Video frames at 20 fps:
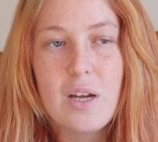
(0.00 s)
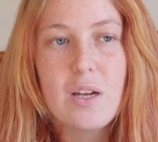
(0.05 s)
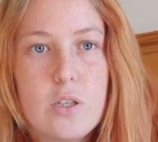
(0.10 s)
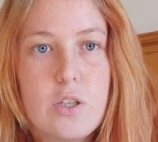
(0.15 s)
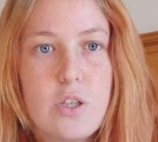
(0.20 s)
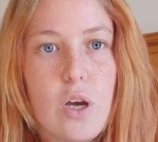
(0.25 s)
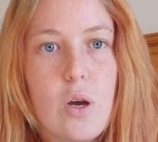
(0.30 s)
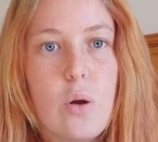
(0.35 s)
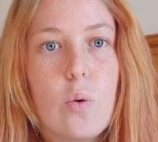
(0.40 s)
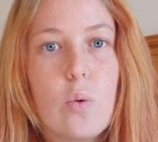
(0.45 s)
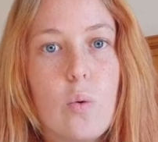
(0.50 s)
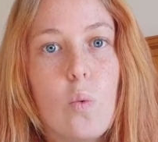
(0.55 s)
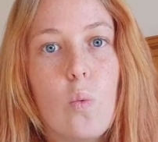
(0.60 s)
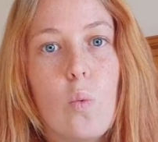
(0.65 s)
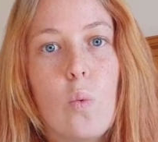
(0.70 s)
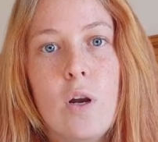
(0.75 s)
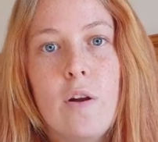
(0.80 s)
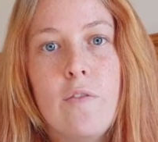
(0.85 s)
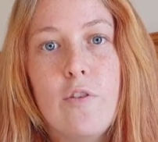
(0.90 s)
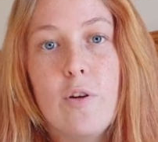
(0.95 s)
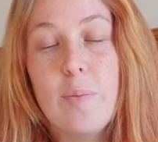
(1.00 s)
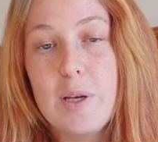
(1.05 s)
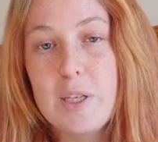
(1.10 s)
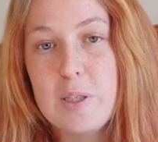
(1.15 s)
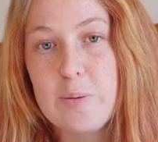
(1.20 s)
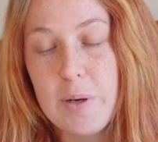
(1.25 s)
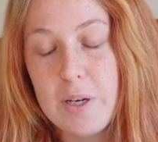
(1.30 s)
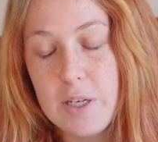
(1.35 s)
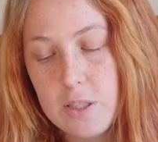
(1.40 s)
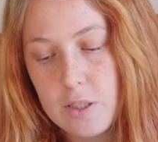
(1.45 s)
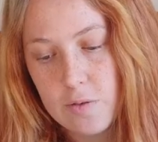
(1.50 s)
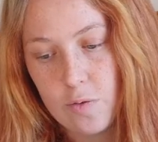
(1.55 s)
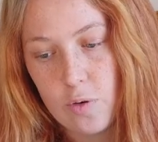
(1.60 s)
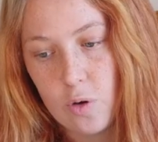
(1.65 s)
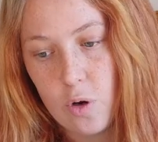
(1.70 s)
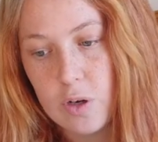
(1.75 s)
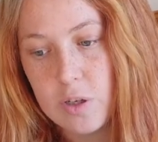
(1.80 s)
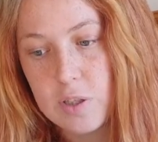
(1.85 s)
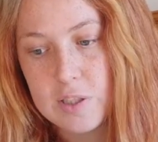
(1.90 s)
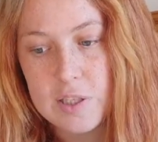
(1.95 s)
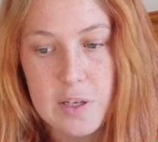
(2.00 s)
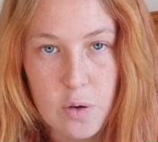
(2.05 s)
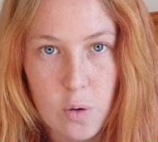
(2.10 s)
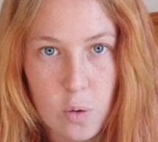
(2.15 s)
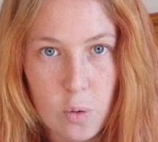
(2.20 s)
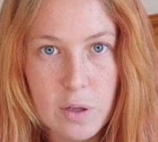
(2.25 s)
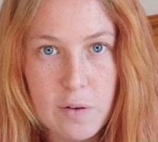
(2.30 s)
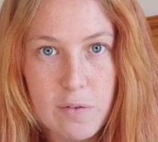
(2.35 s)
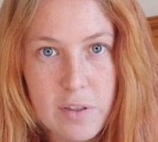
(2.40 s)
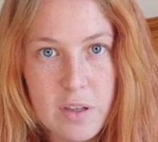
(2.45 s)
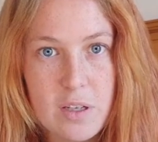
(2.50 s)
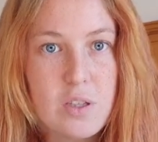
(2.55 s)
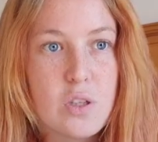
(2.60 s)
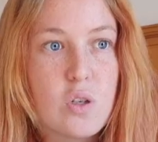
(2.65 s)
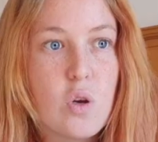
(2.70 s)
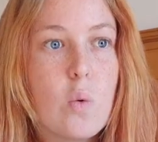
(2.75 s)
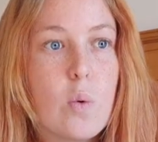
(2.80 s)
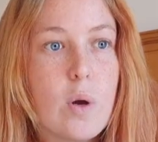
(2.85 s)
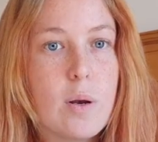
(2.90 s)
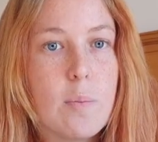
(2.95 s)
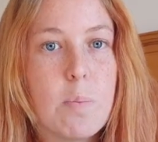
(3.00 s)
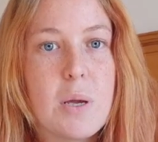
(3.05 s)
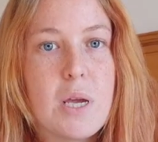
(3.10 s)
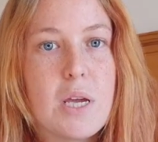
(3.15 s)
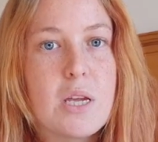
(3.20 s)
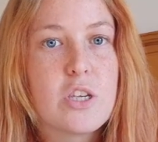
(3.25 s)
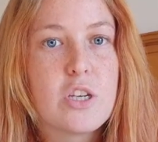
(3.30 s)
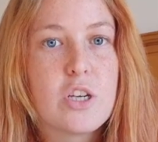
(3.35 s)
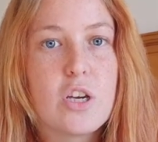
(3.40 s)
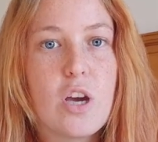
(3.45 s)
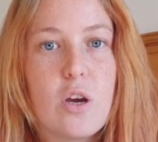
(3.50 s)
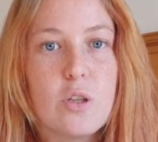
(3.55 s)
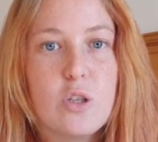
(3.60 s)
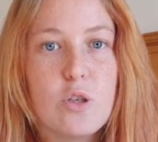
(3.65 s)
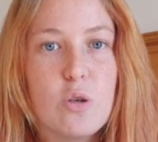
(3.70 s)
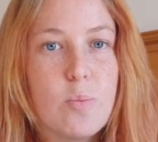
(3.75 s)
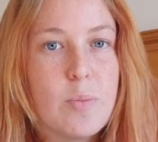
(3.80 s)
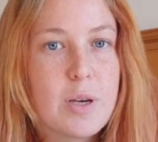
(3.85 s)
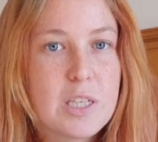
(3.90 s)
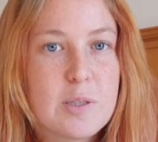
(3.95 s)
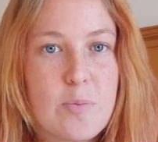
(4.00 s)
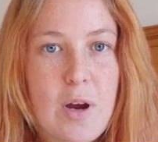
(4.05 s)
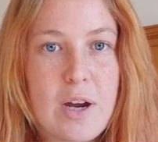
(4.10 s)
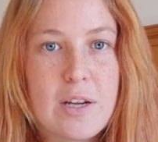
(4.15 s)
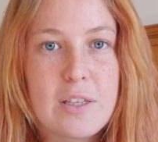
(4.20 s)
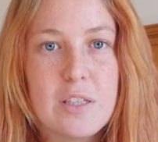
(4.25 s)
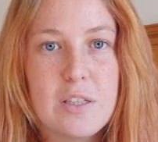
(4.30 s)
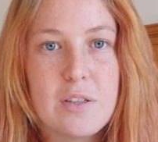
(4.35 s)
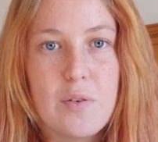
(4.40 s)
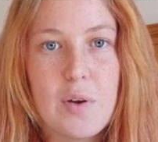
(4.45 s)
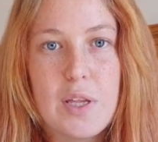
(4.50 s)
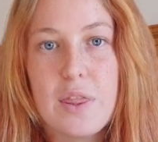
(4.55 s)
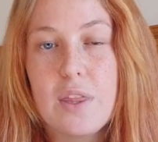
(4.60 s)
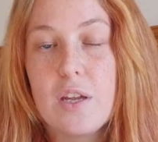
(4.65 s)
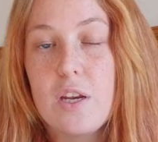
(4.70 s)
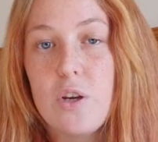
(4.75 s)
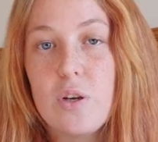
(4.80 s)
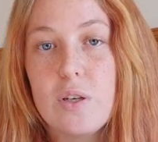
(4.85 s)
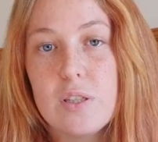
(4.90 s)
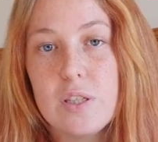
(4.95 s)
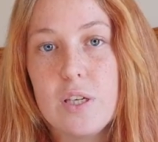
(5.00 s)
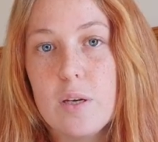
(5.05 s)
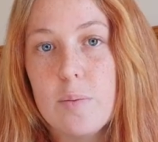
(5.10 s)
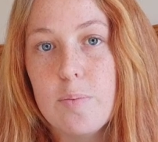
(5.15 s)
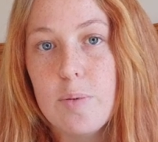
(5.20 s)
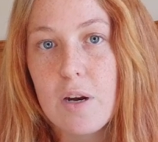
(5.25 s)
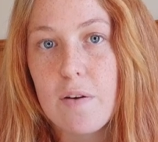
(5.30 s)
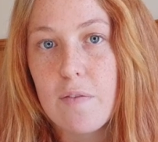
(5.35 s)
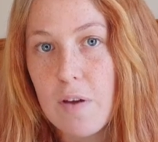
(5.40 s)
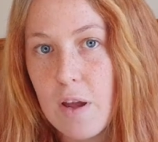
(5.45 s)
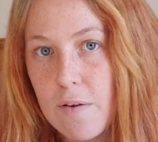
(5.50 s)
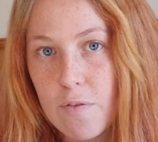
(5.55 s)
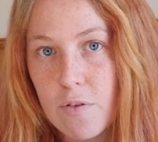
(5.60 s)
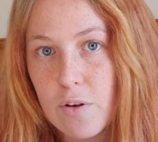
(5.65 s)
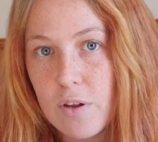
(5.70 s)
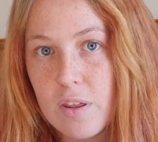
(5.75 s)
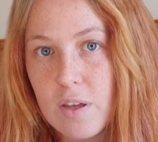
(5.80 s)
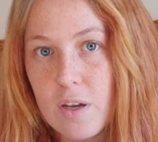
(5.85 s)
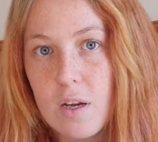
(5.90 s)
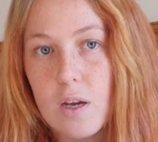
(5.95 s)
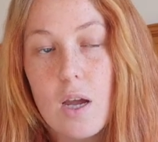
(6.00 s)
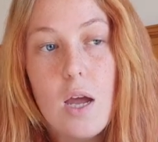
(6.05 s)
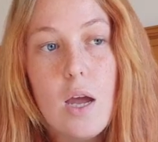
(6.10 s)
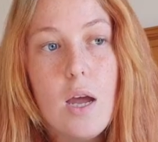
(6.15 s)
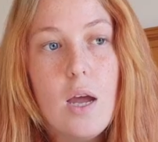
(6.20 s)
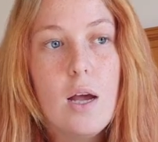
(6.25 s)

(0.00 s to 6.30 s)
So one of your best bets for honestly all of this would be to go to a mixed practice vet, then you can see a bit of everything.